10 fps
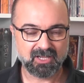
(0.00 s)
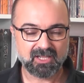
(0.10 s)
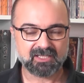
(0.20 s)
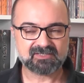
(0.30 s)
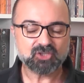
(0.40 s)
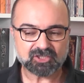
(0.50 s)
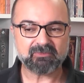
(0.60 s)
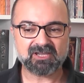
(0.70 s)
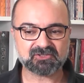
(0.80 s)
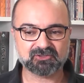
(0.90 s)
It's not a
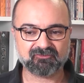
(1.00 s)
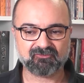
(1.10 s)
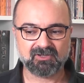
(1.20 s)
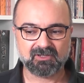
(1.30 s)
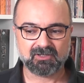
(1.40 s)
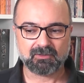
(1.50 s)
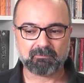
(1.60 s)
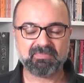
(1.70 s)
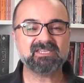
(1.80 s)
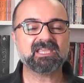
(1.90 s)
matter of
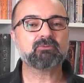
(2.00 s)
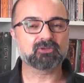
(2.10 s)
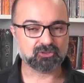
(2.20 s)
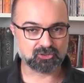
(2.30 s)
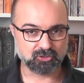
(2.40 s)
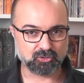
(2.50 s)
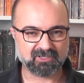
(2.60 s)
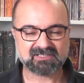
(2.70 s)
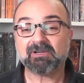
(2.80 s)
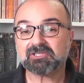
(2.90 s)
being able to do, but
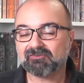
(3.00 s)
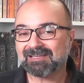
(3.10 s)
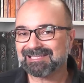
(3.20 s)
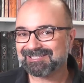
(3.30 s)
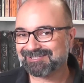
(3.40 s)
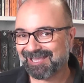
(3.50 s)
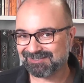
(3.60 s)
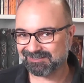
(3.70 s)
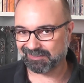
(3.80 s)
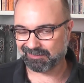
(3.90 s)
it's a matter of
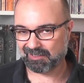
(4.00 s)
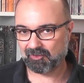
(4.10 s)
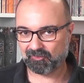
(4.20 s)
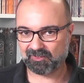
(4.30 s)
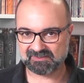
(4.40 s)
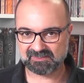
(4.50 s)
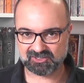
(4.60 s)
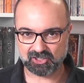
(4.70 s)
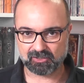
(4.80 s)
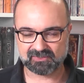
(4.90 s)
understanding how things is done.